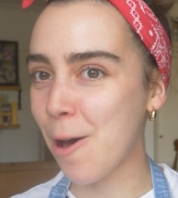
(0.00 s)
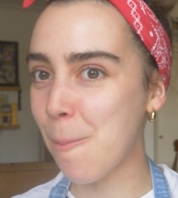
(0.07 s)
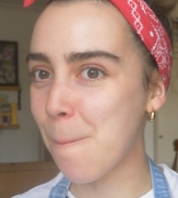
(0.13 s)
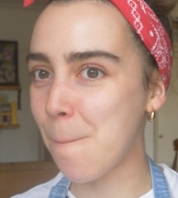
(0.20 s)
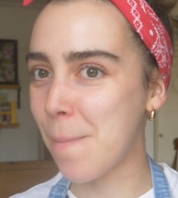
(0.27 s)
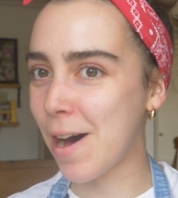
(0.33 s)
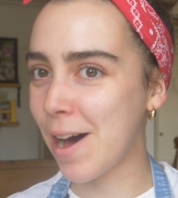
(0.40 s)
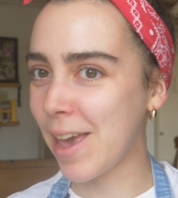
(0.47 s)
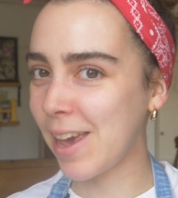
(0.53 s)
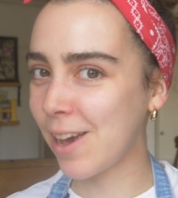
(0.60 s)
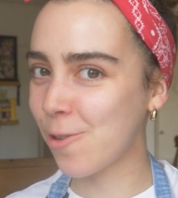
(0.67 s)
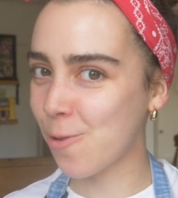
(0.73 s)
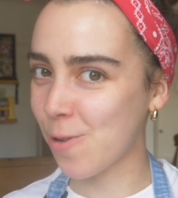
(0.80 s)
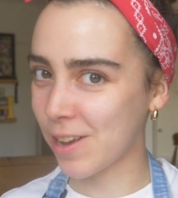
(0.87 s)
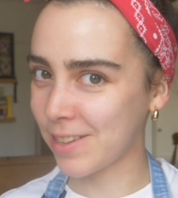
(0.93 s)
my
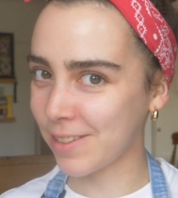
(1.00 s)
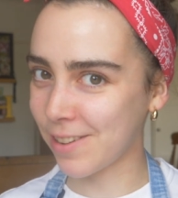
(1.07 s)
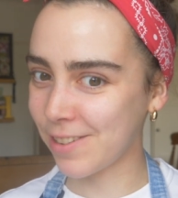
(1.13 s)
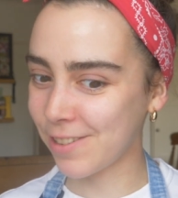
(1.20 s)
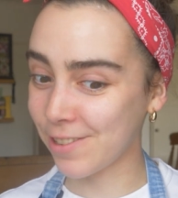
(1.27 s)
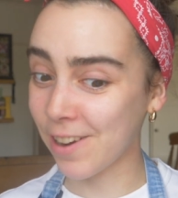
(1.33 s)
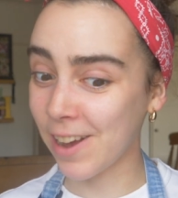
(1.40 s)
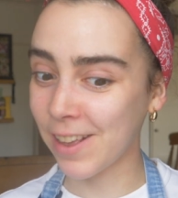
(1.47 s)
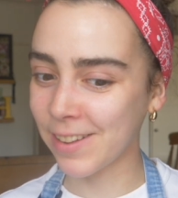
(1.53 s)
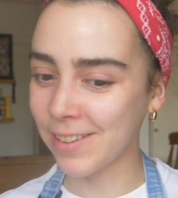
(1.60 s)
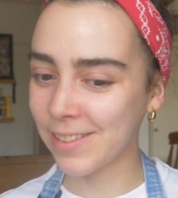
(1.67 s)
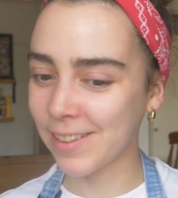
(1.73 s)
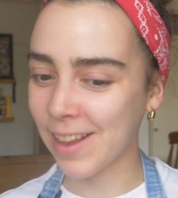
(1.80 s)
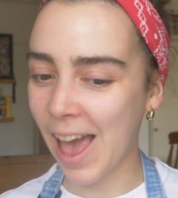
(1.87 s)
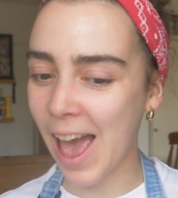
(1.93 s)
croissant
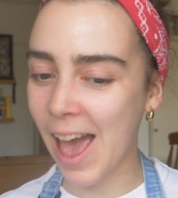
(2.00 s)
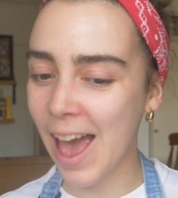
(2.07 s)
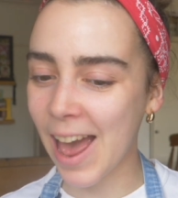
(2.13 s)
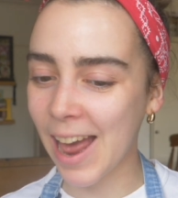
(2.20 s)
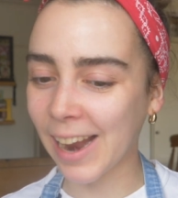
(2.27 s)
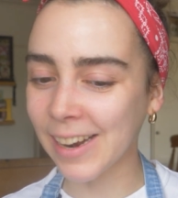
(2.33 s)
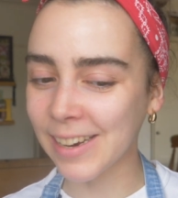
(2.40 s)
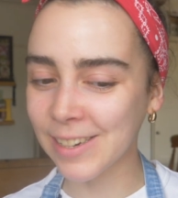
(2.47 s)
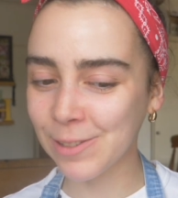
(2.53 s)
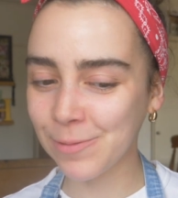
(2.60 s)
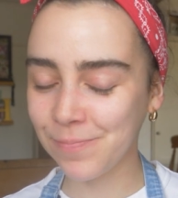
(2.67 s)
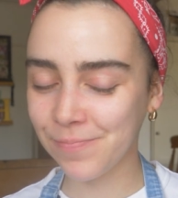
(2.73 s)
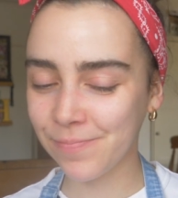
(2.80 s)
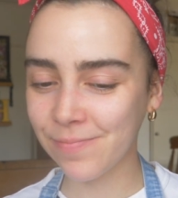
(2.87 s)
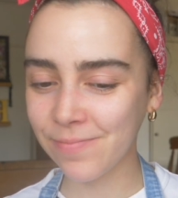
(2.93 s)
trials, and
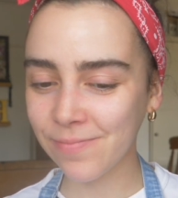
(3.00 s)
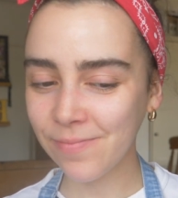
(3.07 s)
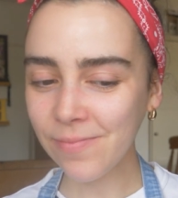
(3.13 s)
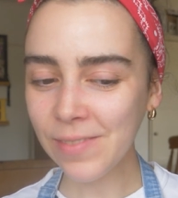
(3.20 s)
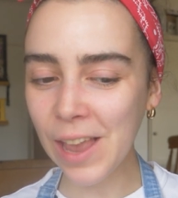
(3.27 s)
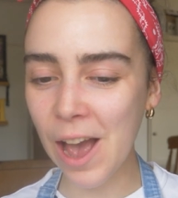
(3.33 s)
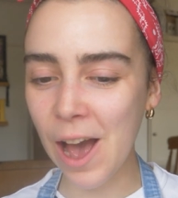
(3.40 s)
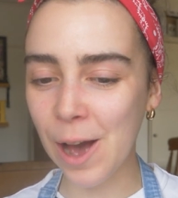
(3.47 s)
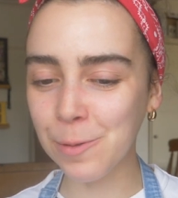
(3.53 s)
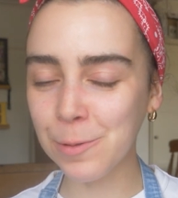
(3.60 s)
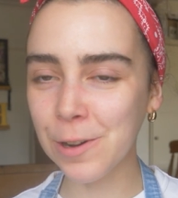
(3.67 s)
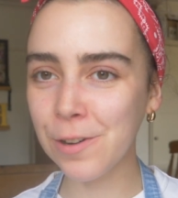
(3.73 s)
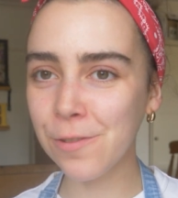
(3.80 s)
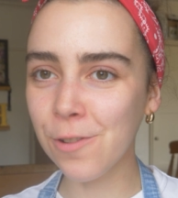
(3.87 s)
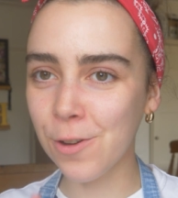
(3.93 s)
I'm
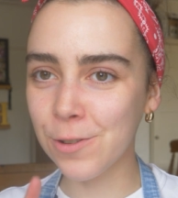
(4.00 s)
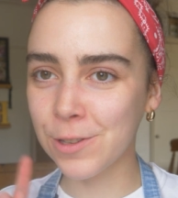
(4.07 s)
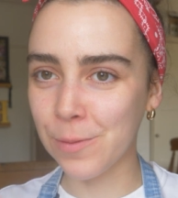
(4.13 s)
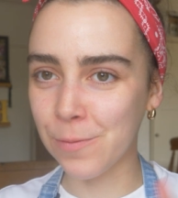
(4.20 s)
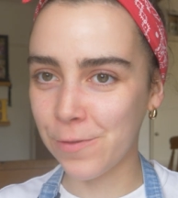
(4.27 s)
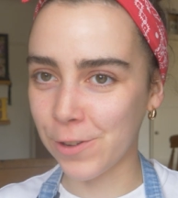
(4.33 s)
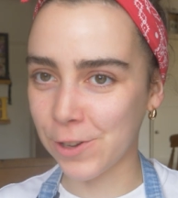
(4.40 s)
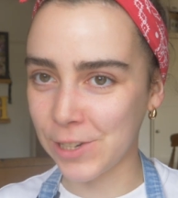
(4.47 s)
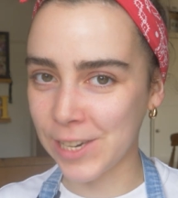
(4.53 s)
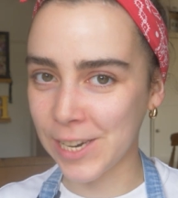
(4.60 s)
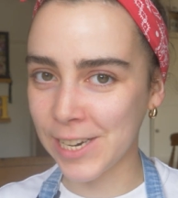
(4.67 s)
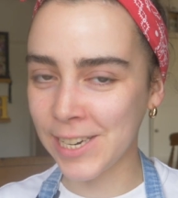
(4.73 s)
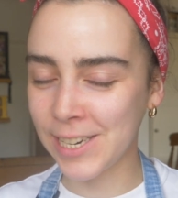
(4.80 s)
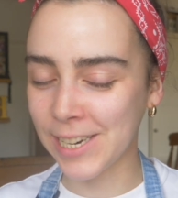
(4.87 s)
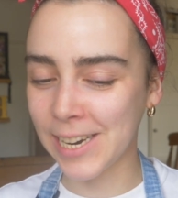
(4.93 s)
gonna roll some
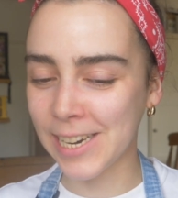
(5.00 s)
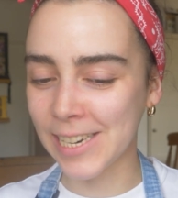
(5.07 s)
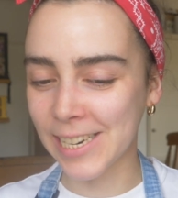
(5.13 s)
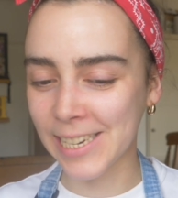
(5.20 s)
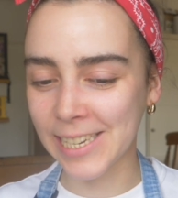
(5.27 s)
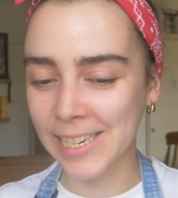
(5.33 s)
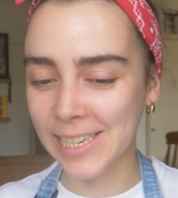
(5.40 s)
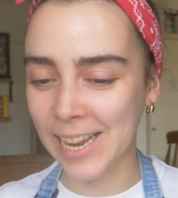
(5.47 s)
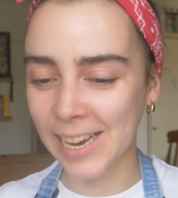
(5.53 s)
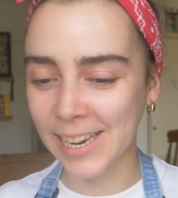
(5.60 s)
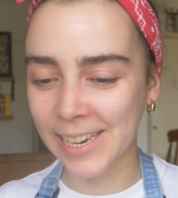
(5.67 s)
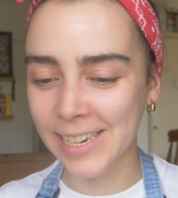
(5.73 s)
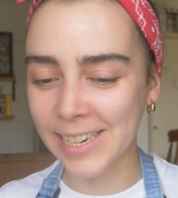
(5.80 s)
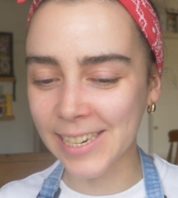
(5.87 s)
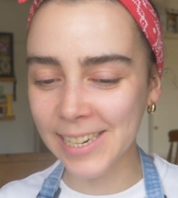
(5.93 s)
footage in just a
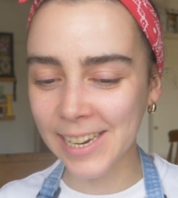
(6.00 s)
second.